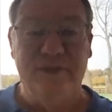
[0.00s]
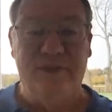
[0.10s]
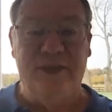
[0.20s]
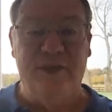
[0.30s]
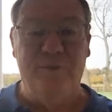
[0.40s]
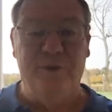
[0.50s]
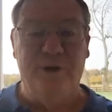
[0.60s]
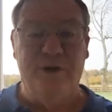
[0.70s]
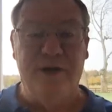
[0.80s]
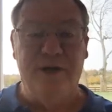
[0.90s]

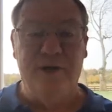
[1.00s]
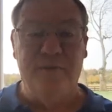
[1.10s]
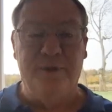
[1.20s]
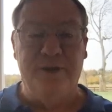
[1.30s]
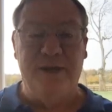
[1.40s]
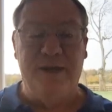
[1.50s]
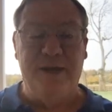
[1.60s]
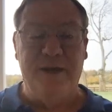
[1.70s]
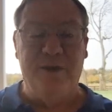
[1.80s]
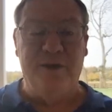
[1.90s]
LBAR,
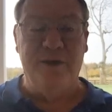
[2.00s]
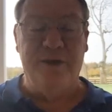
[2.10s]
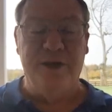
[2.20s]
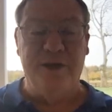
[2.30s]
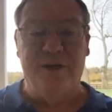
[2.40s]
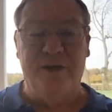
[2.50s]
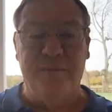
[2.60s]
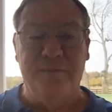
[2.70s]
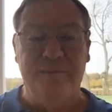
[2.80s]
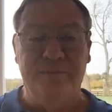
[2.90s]

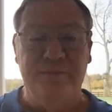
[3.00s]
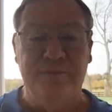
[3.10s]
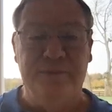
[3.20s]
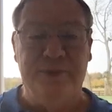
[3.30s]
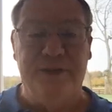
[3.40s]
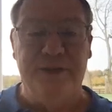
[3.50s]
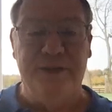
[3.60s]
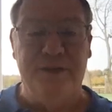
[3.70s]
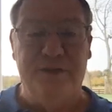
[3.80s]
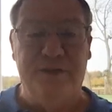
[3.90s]
LBAR.com. But
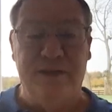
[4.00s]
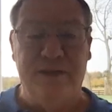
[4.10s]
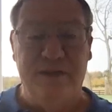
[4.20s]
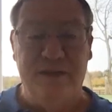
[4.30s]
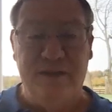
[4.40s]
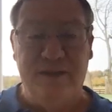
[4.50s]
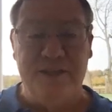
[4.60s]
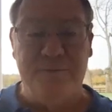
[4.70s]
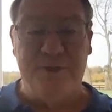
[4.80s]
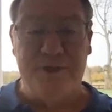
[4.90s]
that's
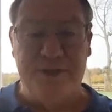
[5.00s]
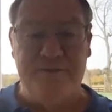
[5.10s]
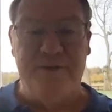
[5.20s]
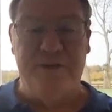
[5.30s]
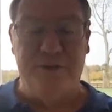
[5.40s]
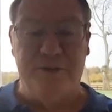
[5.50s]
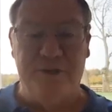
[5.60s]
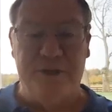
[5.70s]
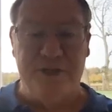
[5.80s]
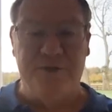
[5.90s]
specific to the
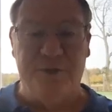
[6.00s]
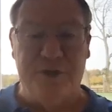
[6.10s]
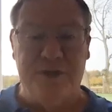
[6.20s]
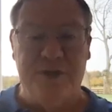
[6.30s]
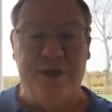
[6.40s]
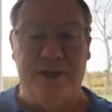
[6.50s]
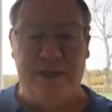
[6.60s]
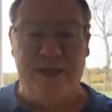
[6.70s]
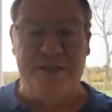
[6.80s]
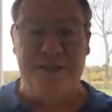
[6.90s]
Central Kentucky
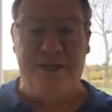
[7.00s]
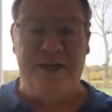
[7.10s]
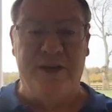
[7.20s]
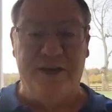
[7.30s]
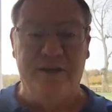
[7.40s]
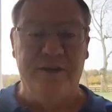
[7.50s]
Lexington area.